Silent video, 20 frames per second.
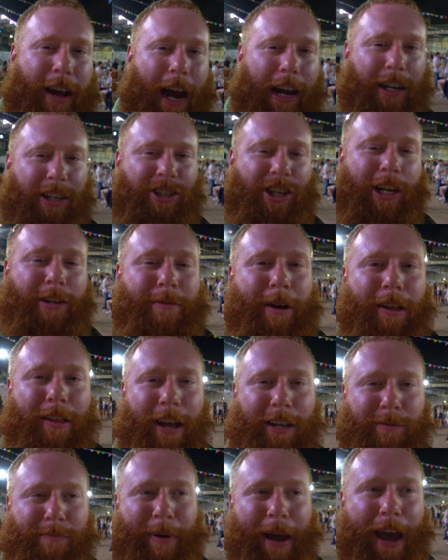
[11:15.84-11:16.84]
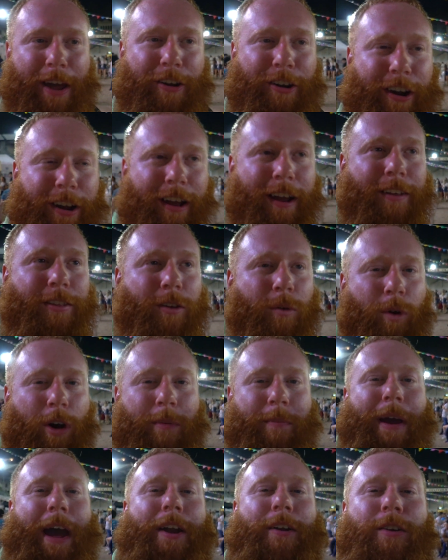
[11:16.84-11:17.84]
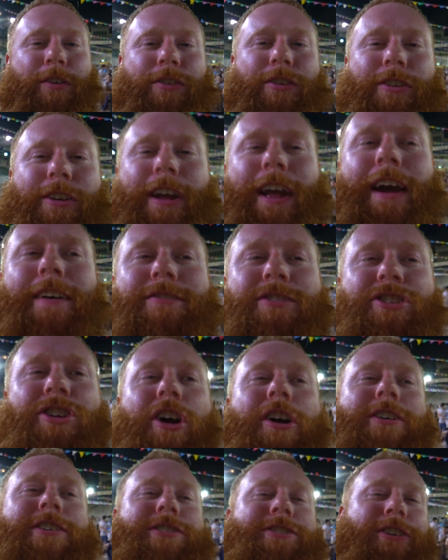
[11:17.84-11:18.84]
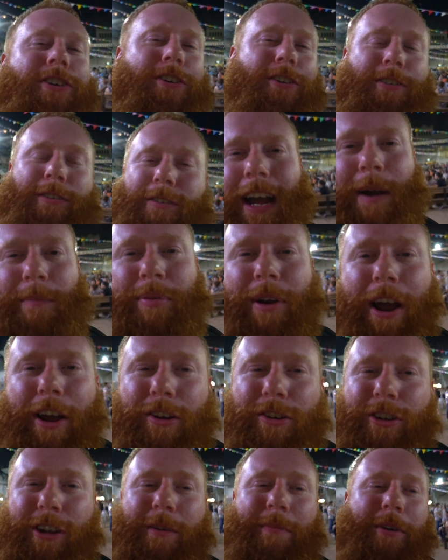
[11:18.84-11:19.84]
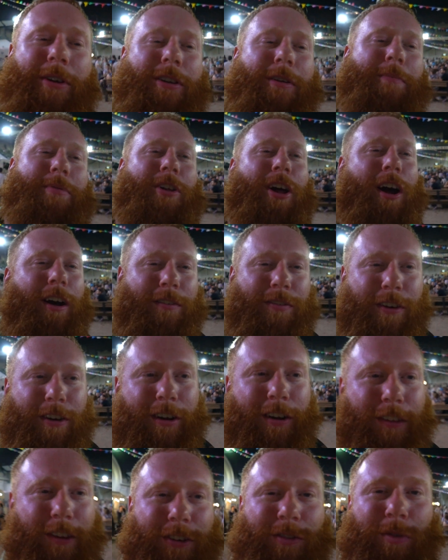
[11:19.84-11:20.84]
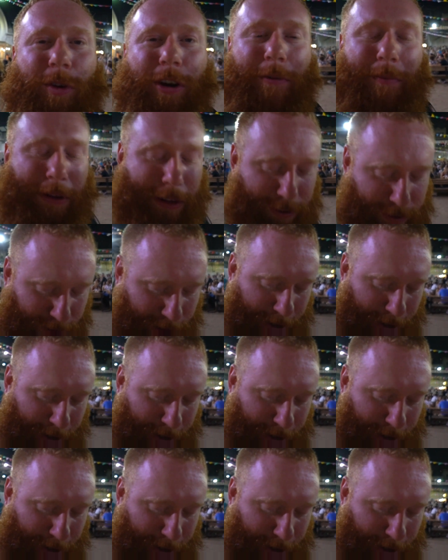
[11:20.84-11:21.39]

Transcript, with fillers: I just changed my last battery, and the one battery is only half charged, so I'm probably only be able to vlog for another twenty minutes